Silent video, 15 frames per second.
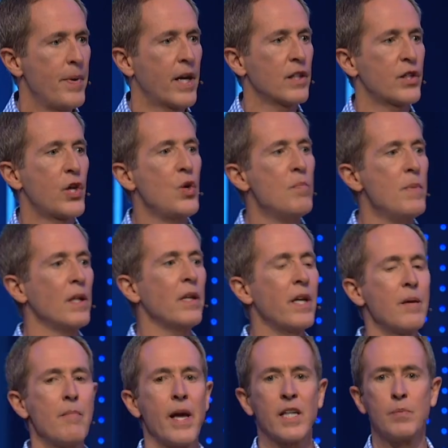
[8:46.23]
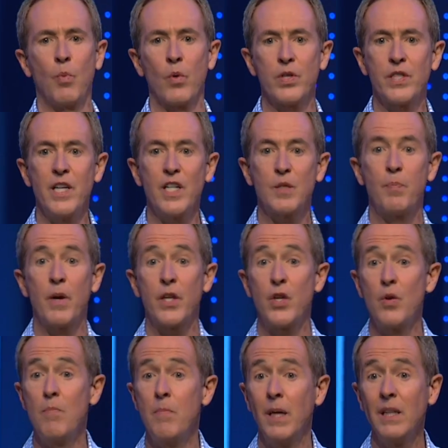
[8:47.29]
because humility makes more sense. But
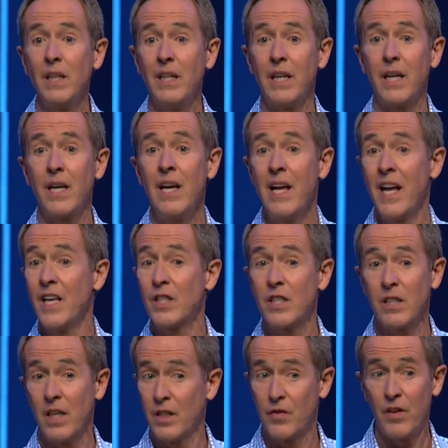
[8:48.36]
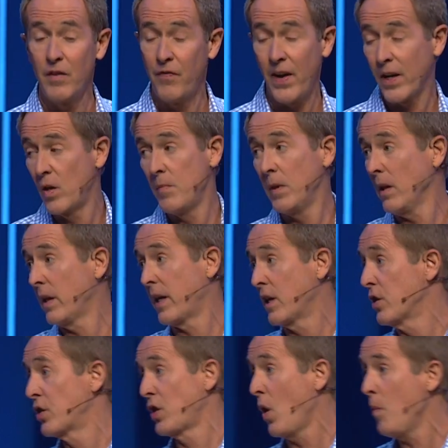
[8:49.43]
humility in fact,
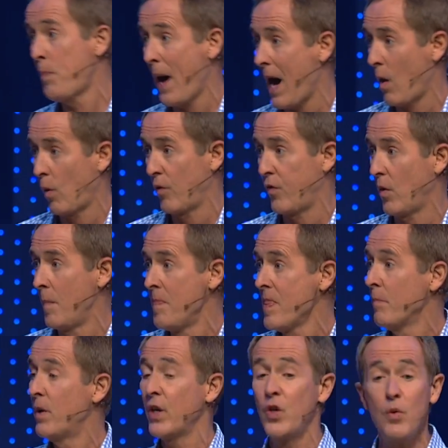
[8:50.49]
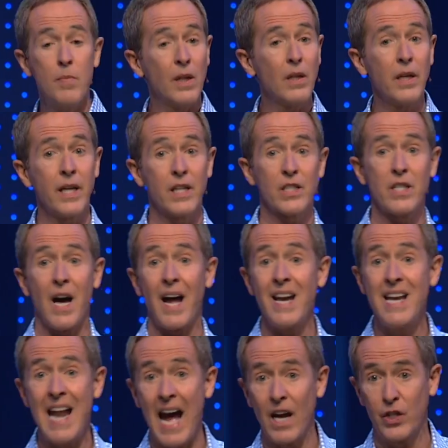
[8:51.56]
humility is so powerful. But humility is
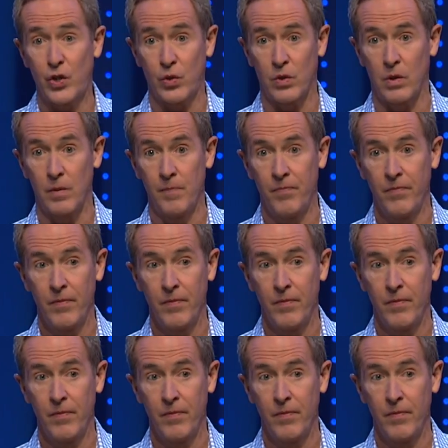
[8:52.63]
not natural.